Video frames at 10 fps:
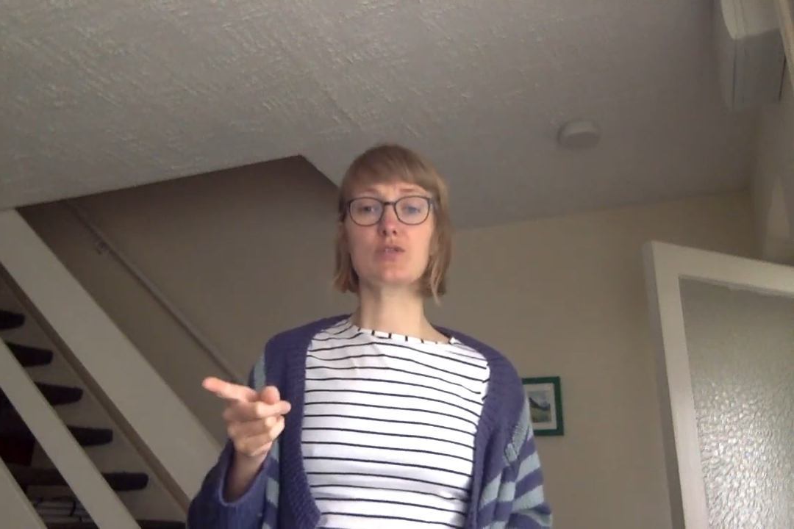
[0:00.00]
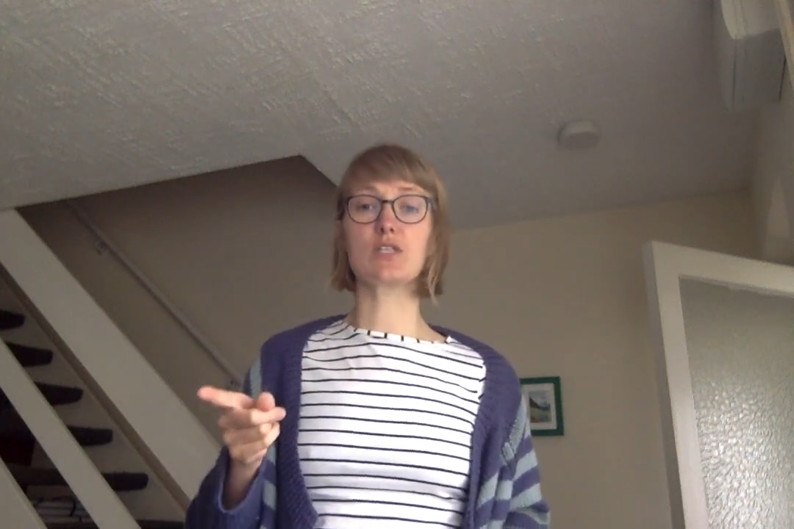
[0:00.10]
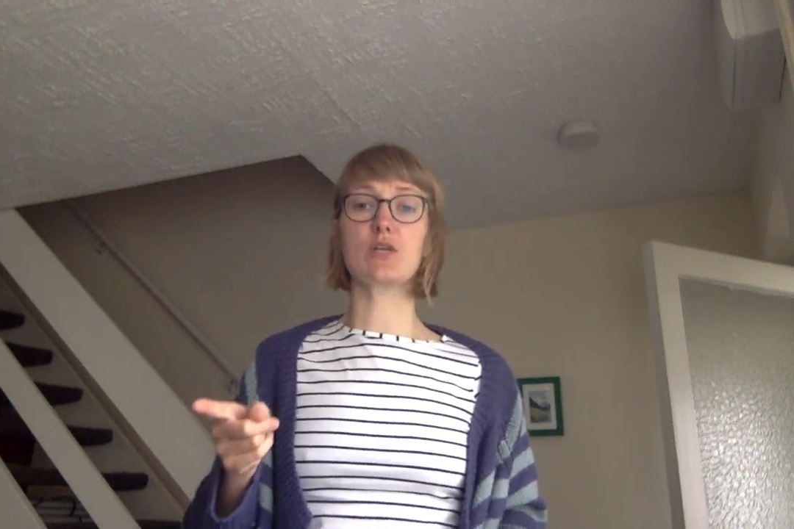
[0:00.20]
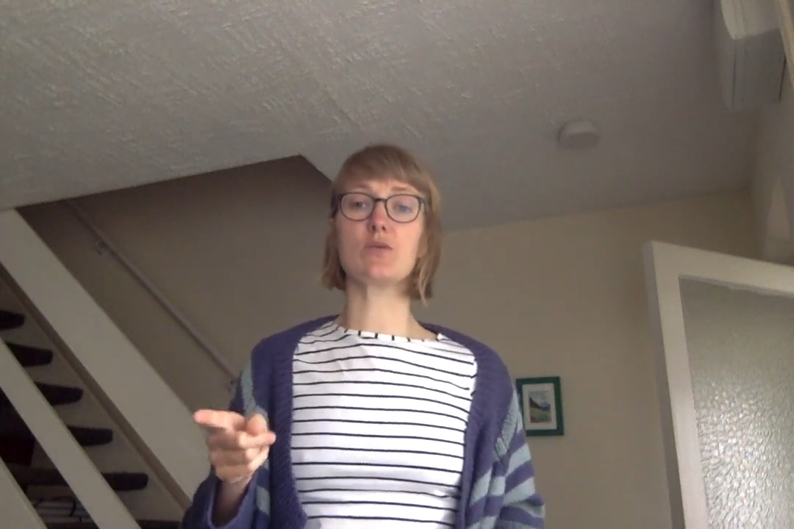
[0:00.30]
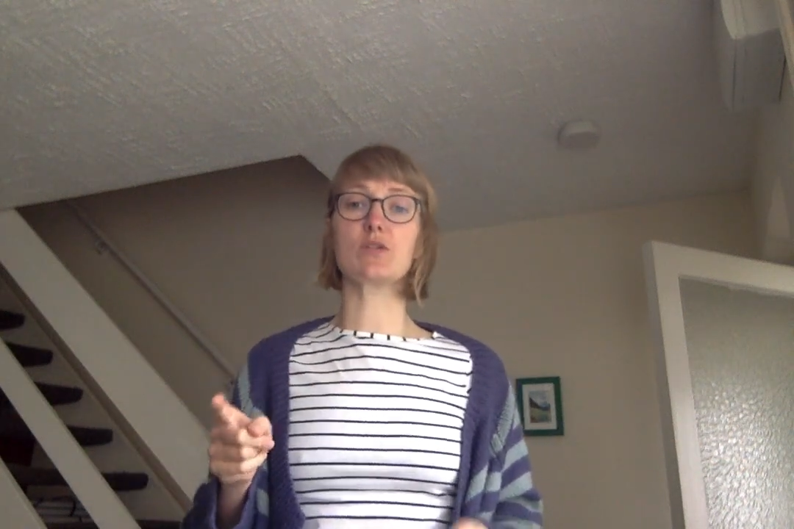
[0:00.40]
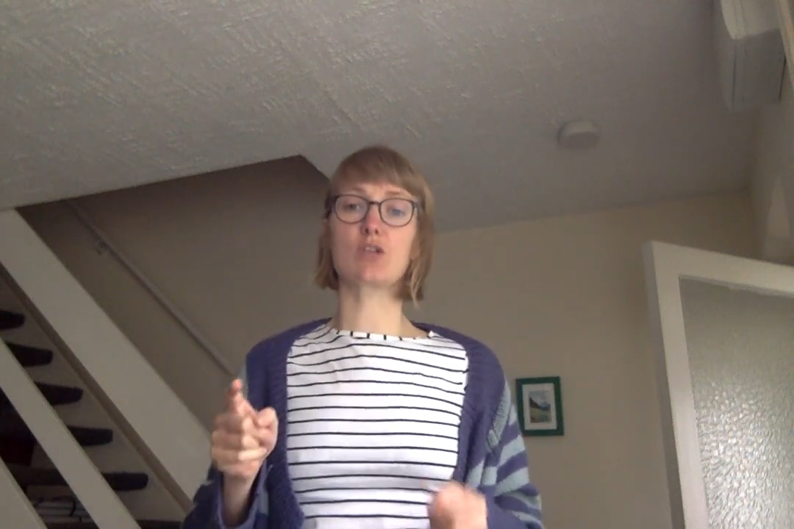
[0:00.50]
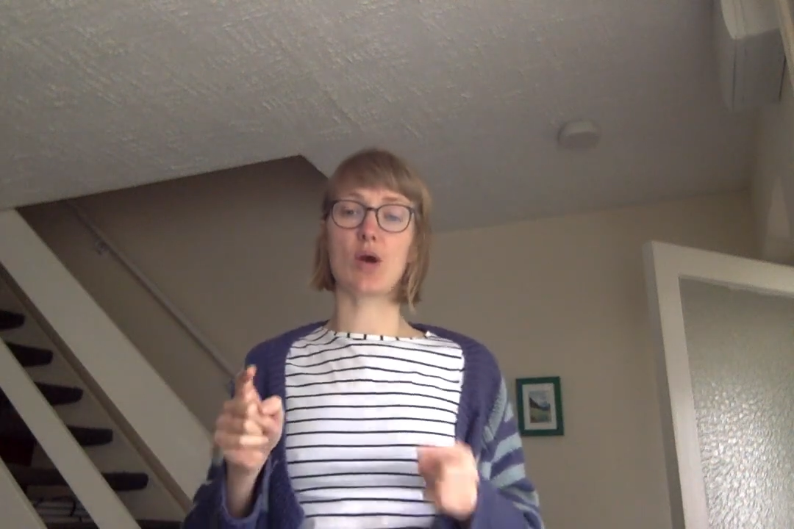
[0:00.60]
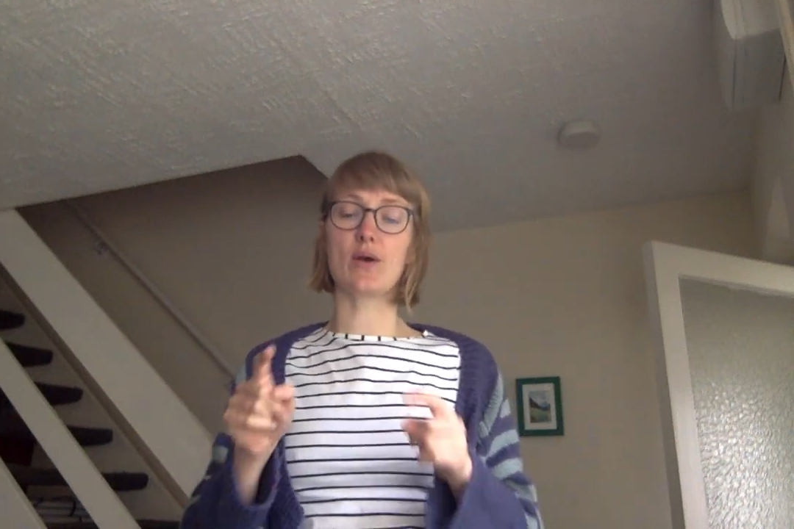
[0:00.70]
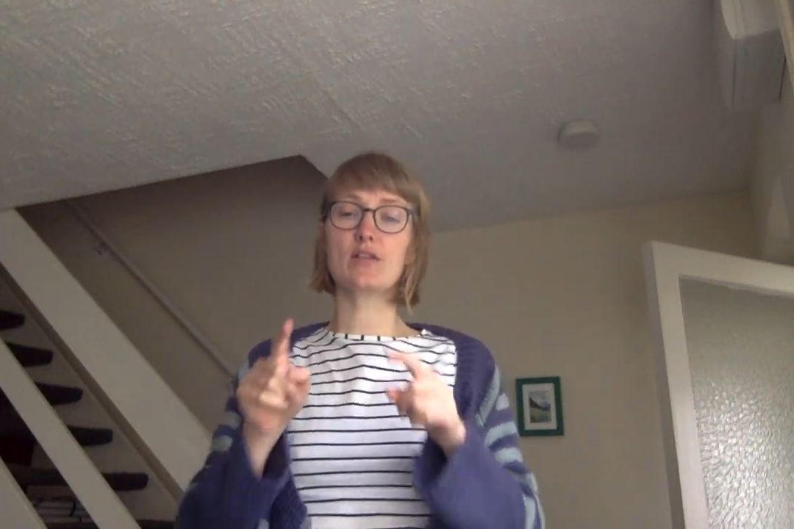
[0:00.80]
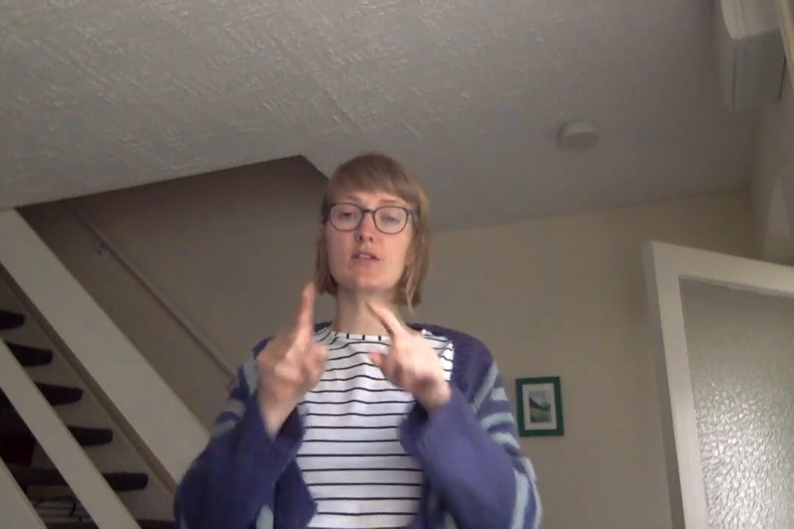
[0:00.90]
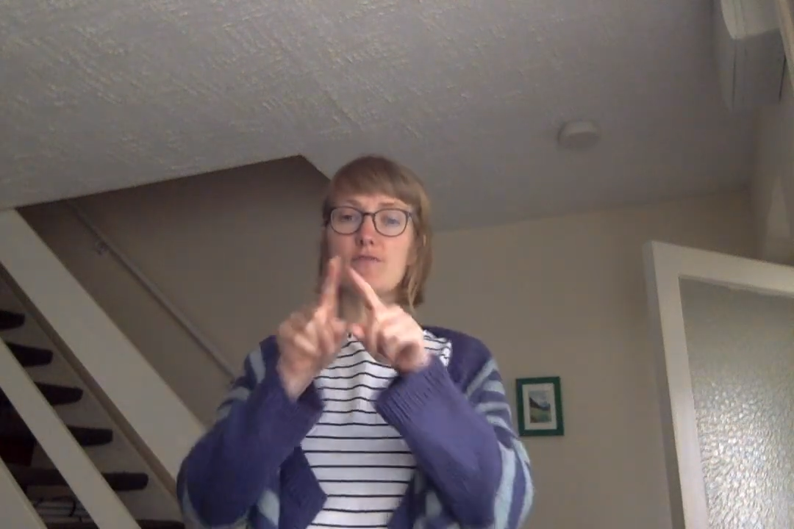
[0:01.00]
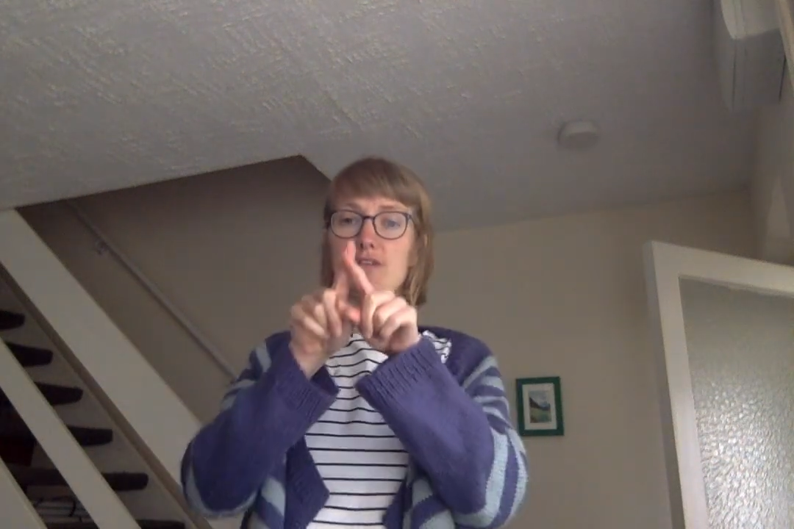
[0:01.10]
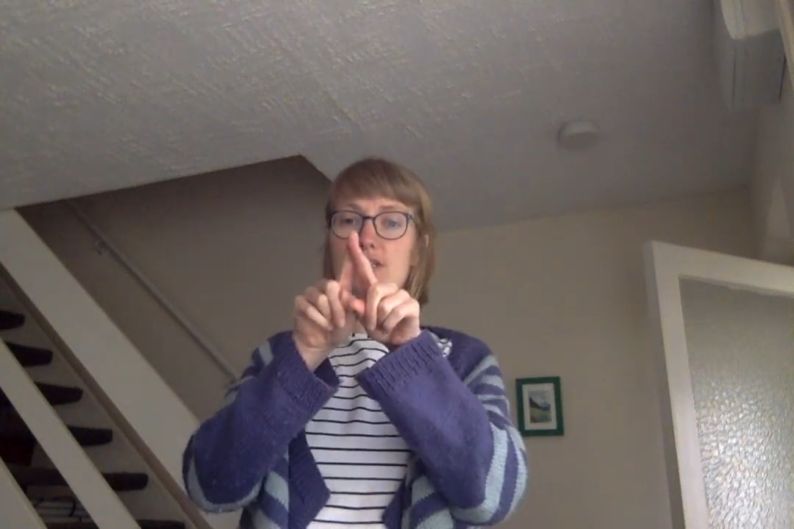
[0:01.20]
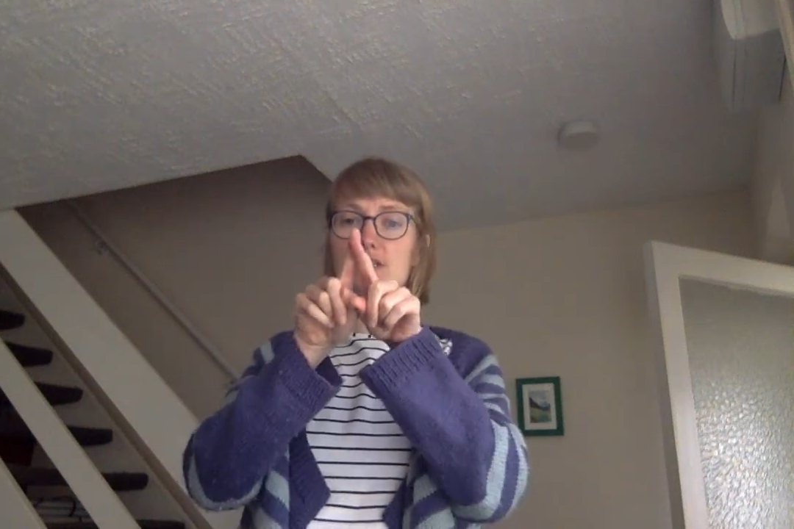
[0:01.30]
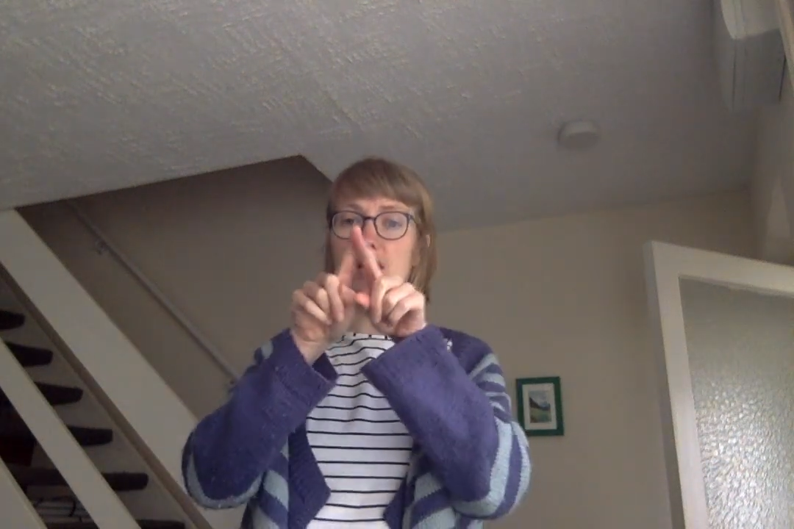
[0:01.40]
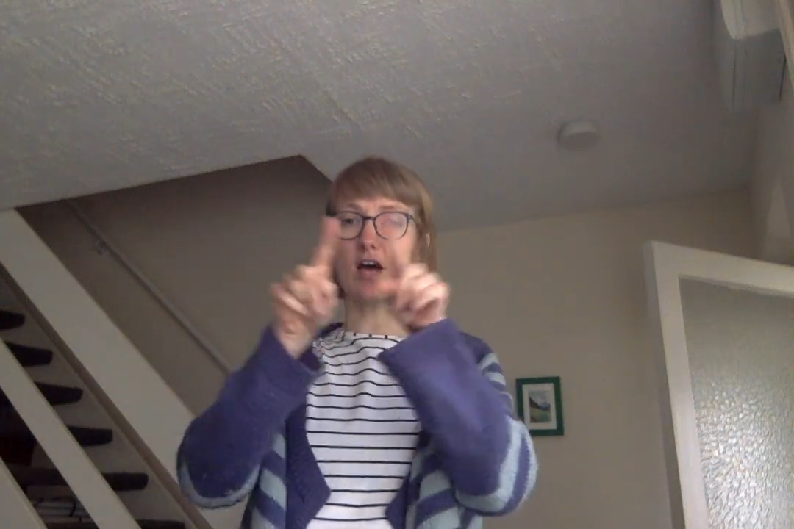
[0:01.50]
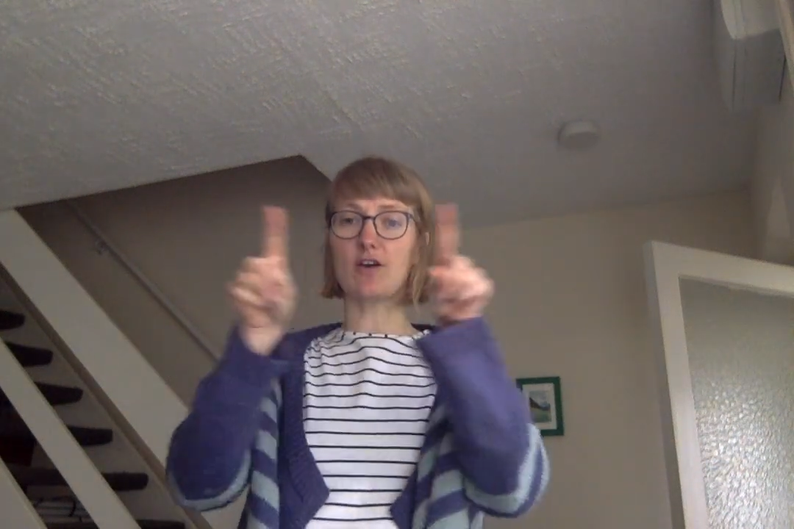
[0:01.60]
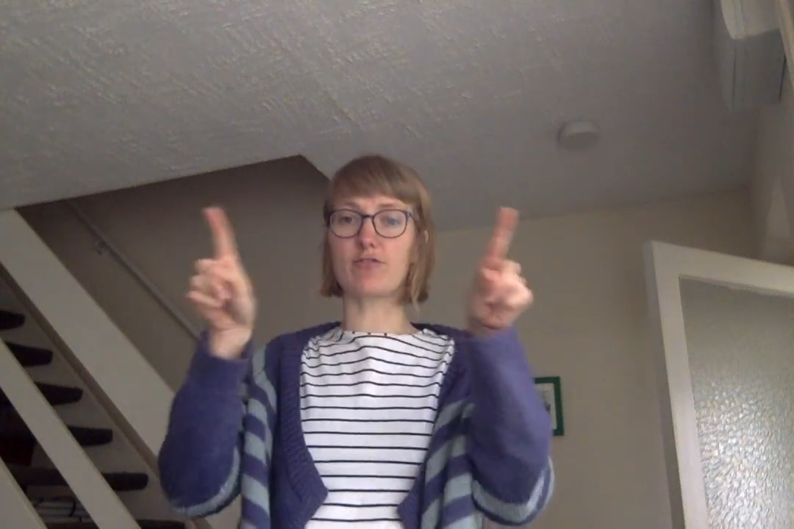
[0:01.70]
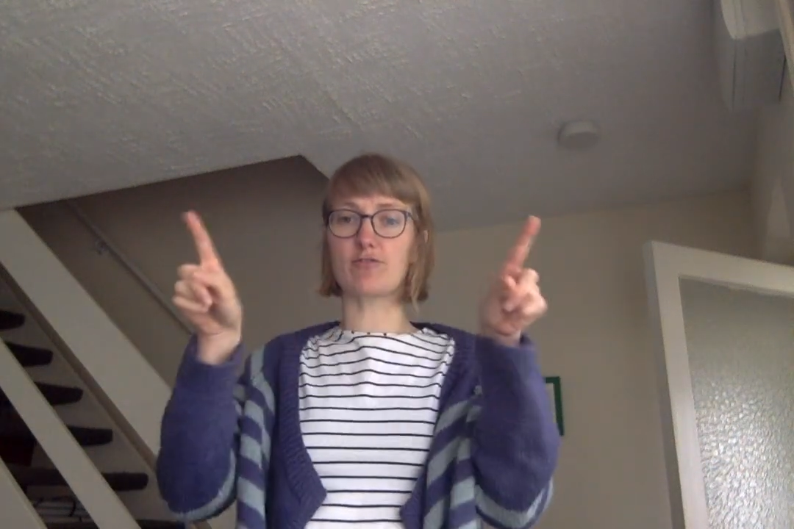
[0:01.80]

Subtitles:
she was going to visit her